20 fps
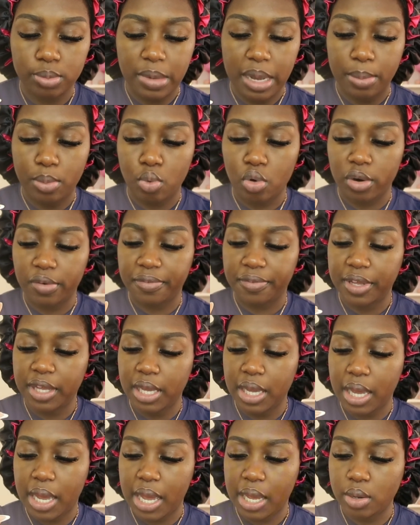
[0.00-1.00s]
my
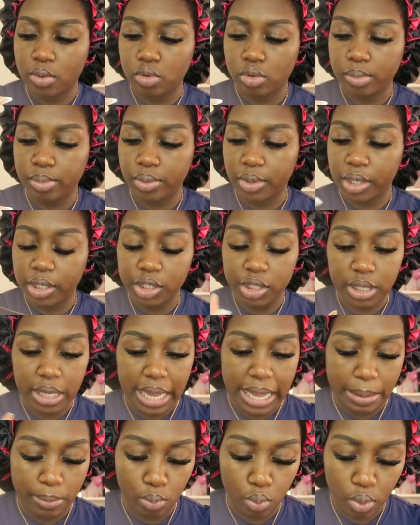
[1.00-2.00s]
Morphe angled brush,
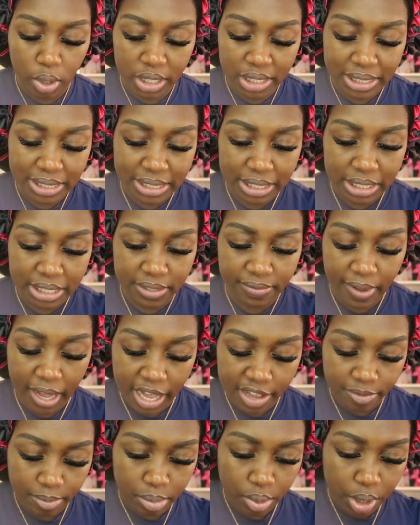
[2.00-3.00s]

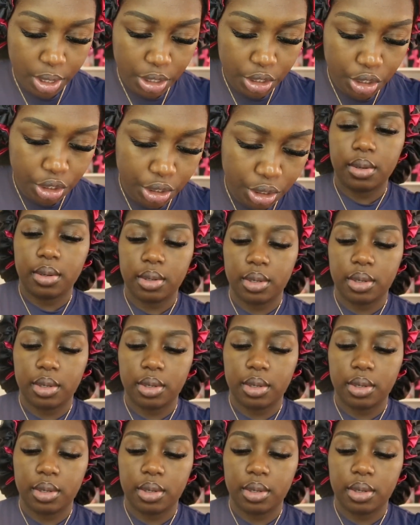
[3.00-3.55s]
M165 brush.